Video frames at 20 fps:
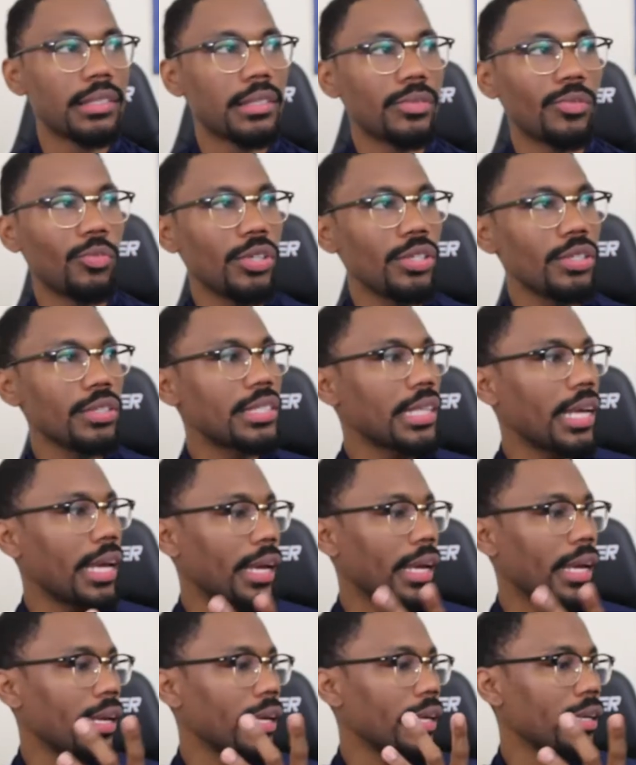we'll
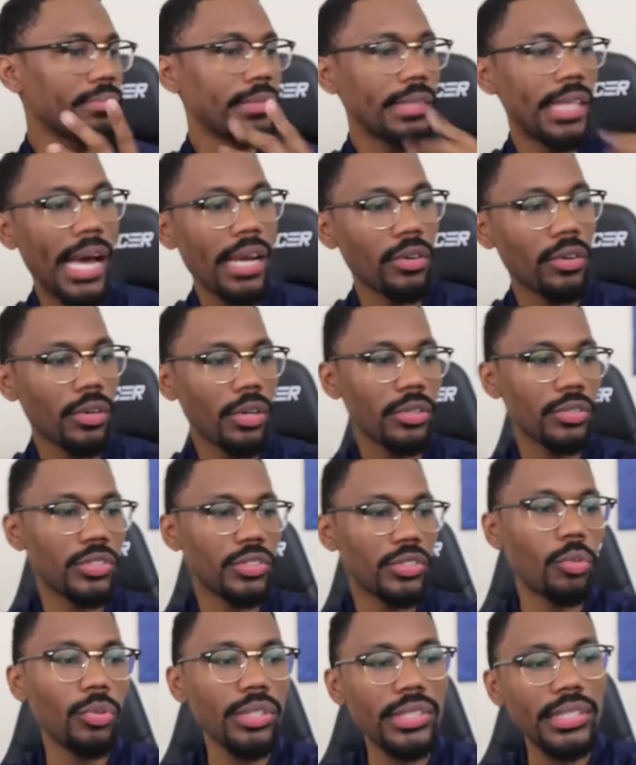say, I don't know. So
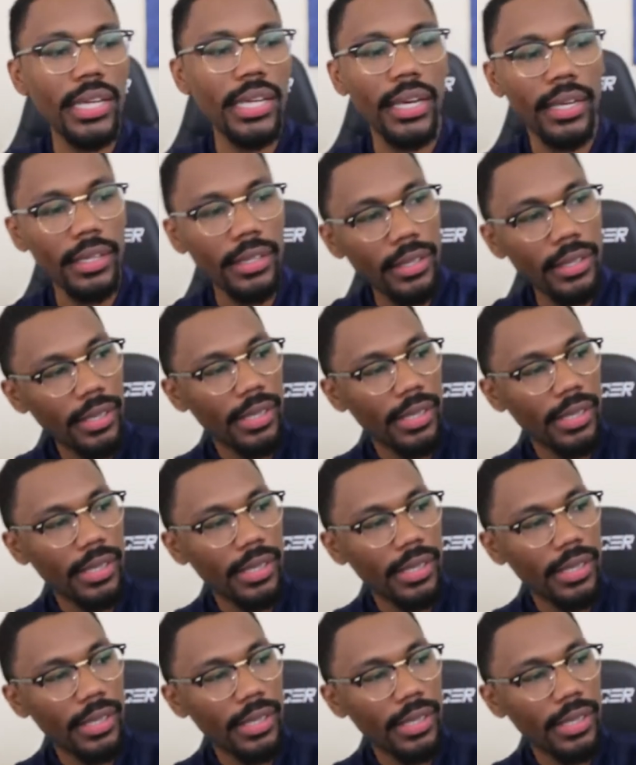we'll say